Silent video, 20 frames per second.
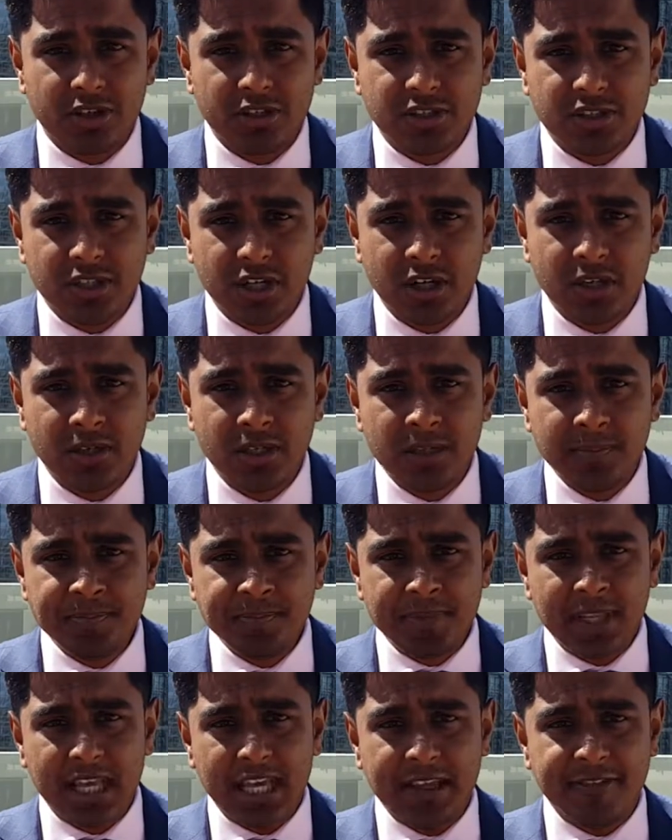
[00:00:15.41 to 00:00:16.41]
So
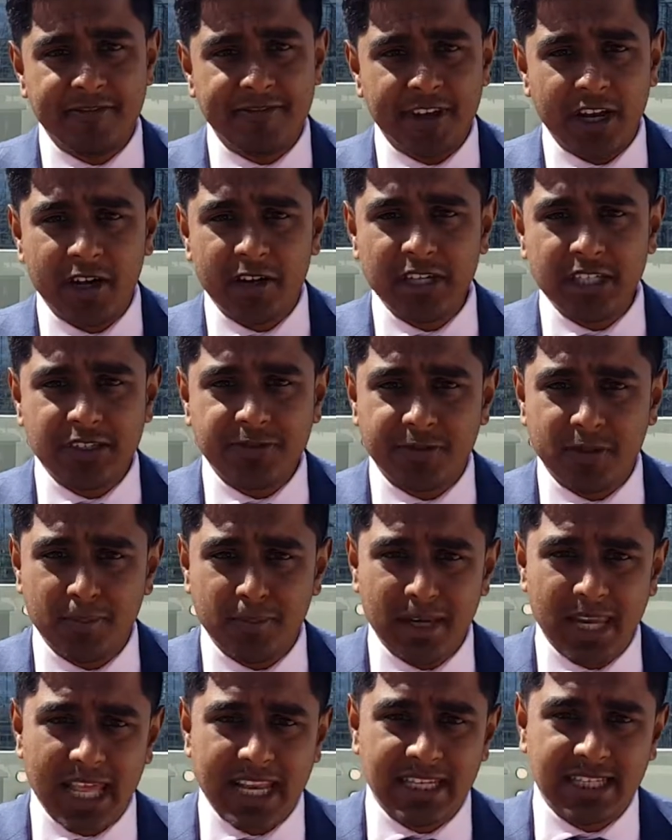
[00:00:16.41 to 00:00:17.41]
it varies
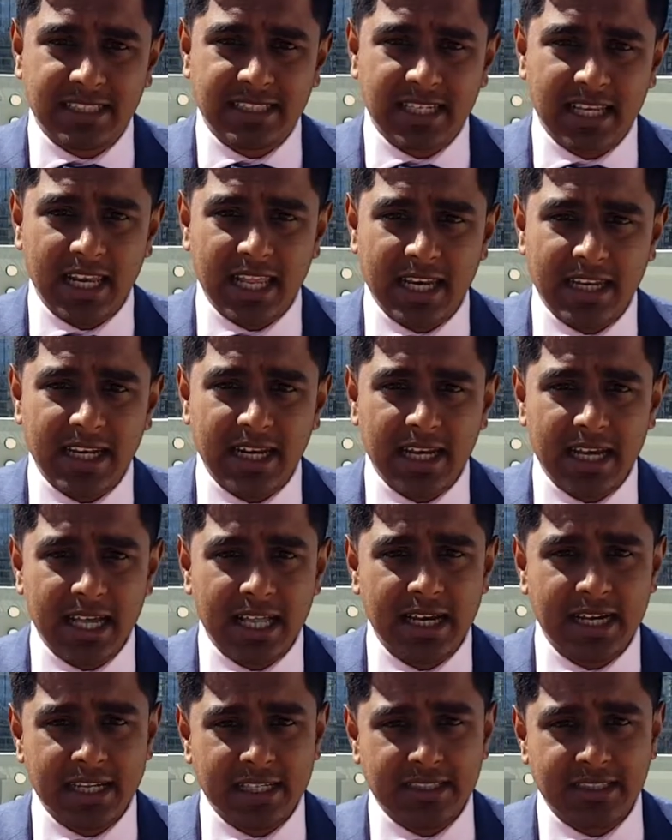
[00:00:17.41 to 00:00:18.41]
from lender to lender, and
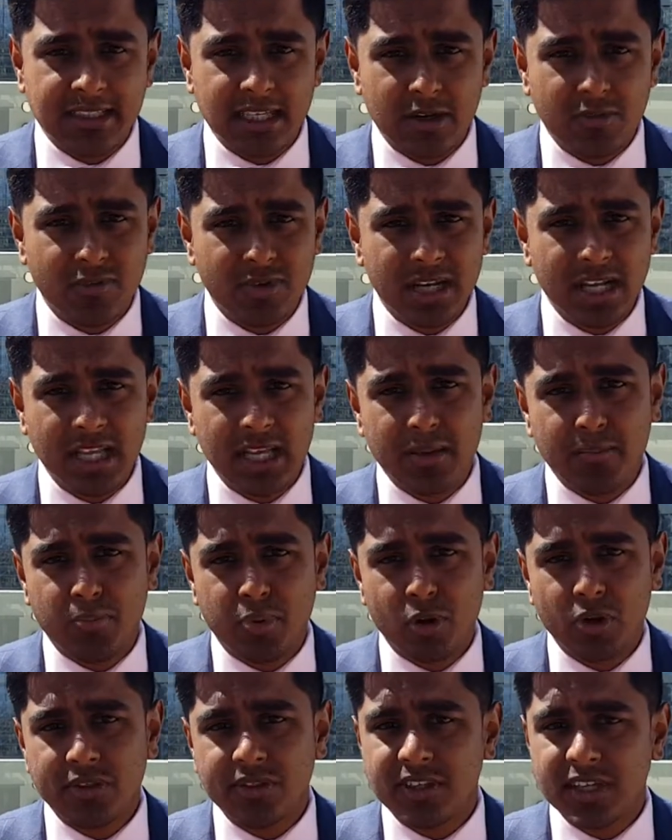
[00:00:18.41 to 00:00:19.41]
it is a really
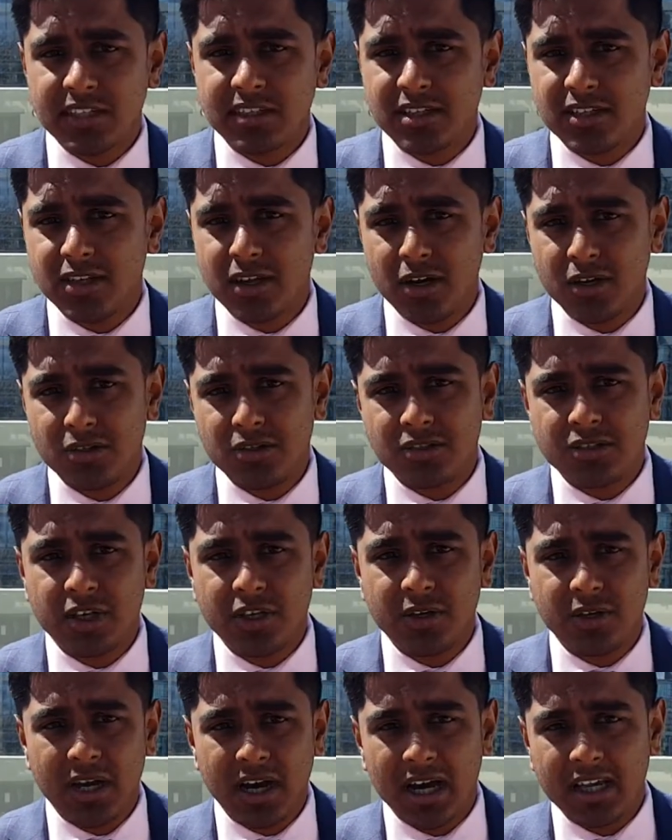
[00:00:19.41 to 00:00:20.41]
important thing to know so
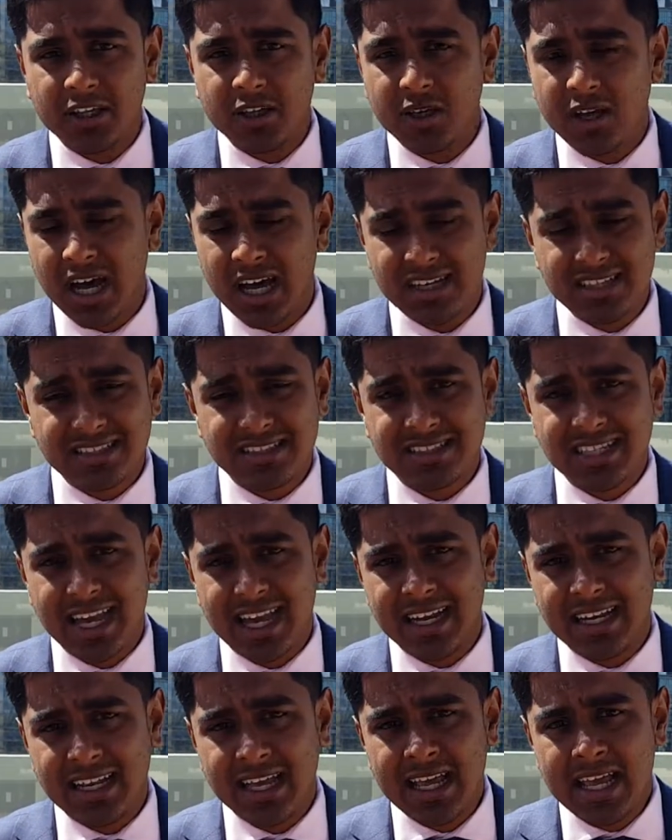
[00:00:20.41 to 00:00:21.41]
you
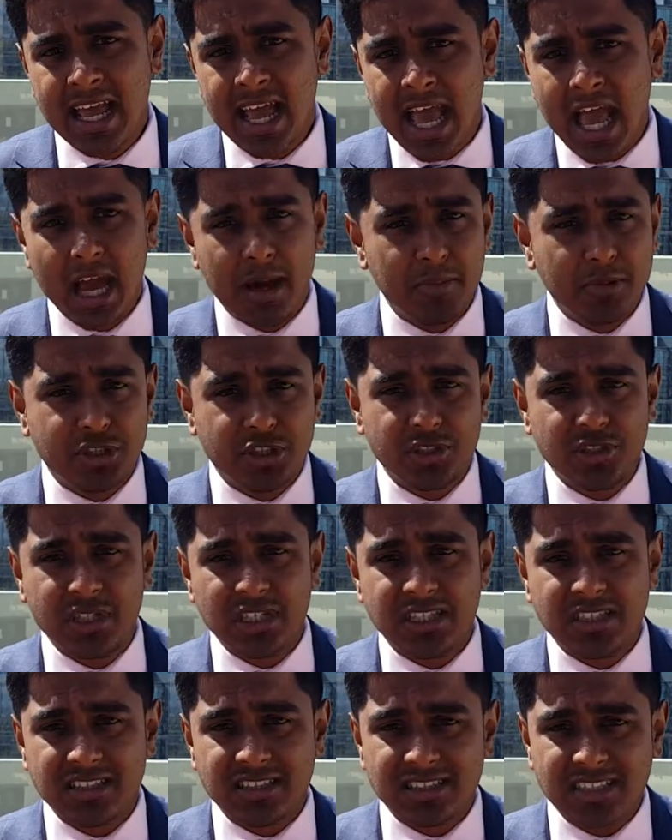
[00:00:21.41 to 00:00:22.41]
understand how much you
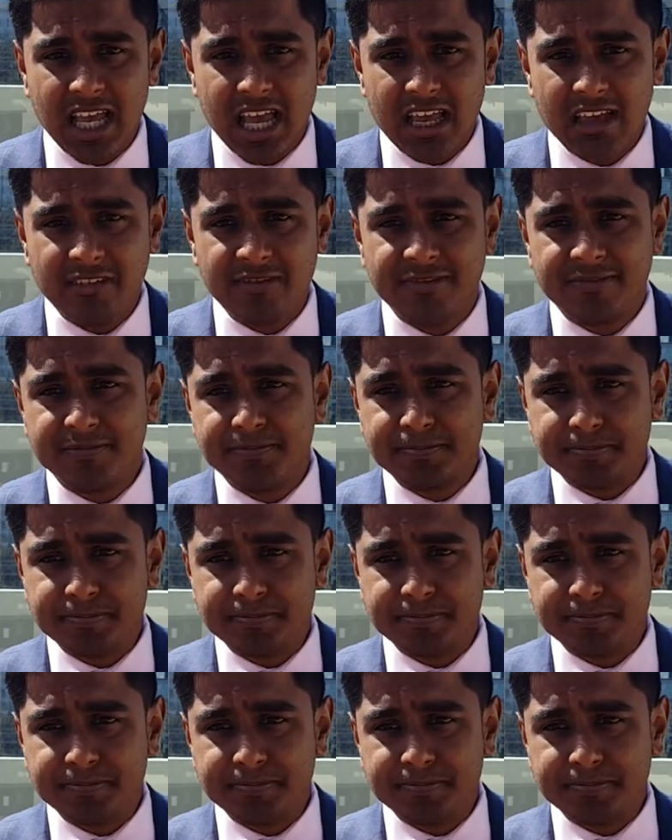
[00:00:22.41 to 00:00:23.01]
need to save